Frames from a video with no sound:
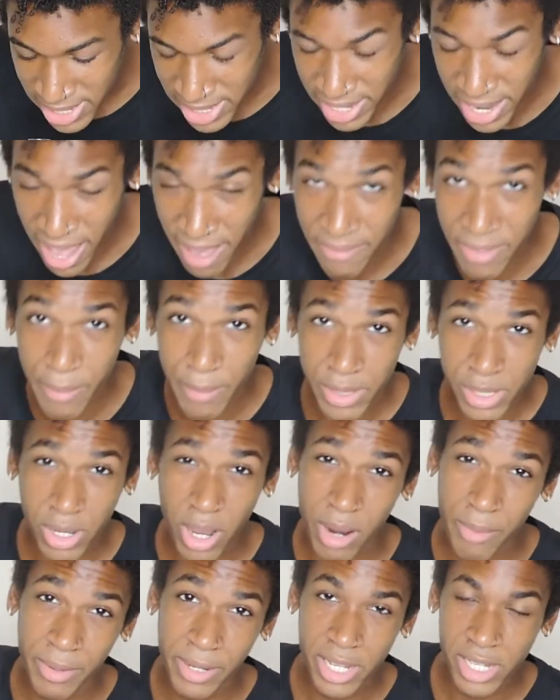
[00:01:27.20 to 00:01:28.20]
doesn't have that much
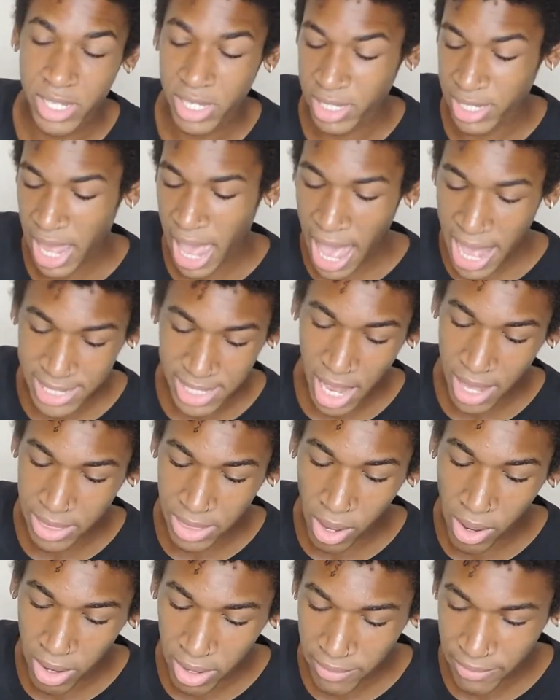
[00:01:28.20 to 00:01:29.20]
carbonation as I
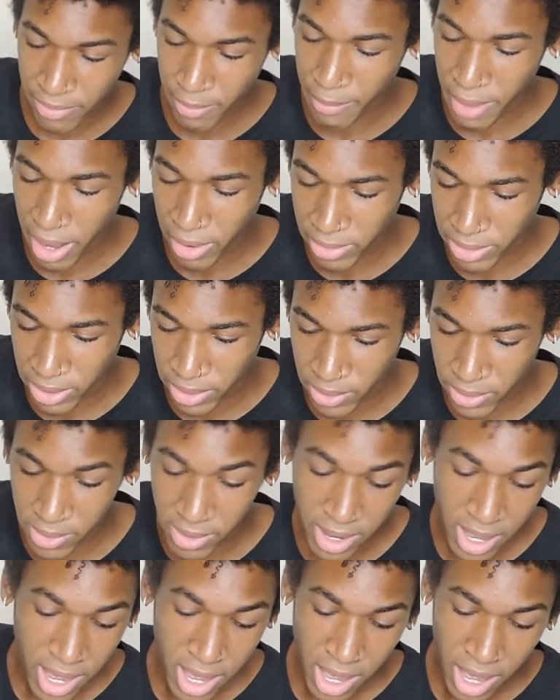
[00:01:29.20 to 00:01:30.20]
thought from Mountain
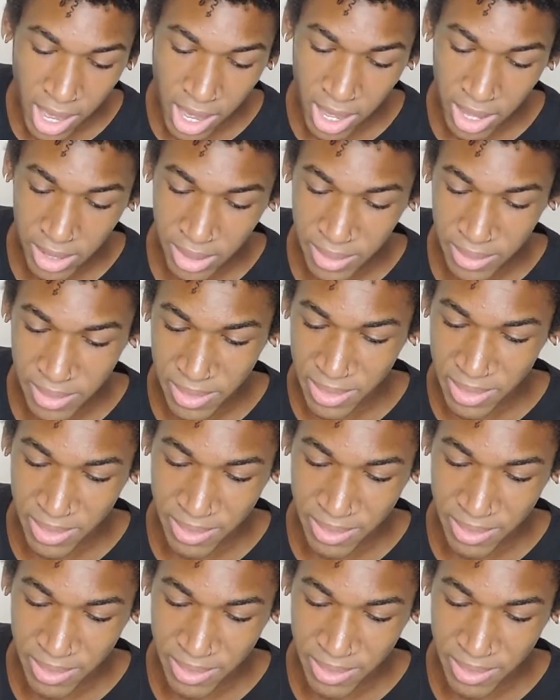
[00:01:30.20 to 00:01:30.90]
Dew. Uh,